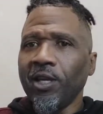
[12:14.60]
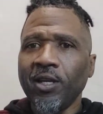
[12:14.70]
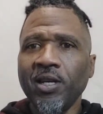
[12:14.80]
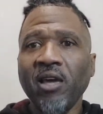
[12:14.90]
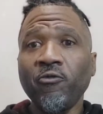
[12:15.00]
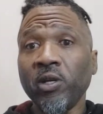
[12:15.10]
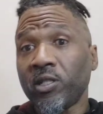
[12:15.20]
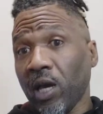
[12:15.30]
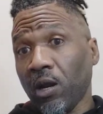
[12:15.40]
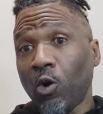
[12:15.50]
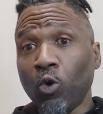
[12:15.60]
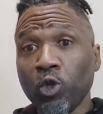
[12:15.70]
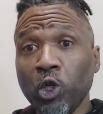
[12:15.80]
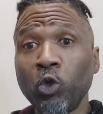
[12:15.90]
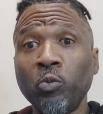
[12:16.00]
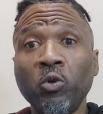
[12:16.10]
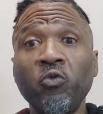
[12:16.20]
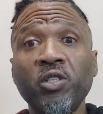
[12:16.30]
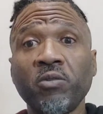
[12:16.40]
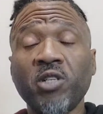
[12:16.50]
Netflix got a whole slew of
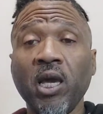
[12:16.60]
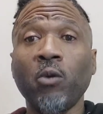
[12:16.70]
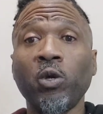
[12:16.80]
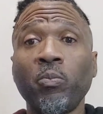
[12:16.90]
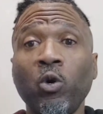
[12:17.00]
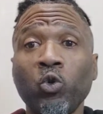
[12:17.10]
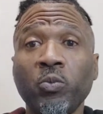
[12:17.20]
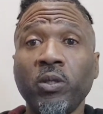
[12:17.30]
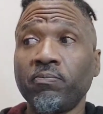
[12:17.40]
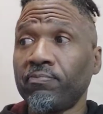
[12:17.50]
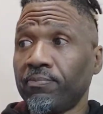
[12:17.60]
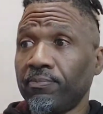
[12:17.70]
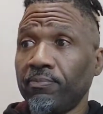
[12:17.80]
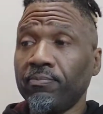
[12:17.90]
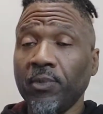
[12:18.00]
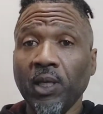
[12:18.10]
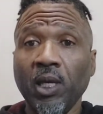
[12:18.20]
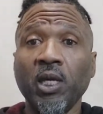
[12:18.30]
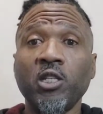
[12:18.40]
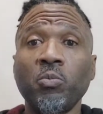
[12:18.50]
movies of Chadwick Boseman
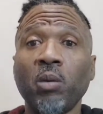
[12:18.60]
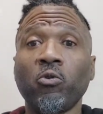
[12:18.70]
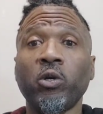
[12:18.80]
in his memory.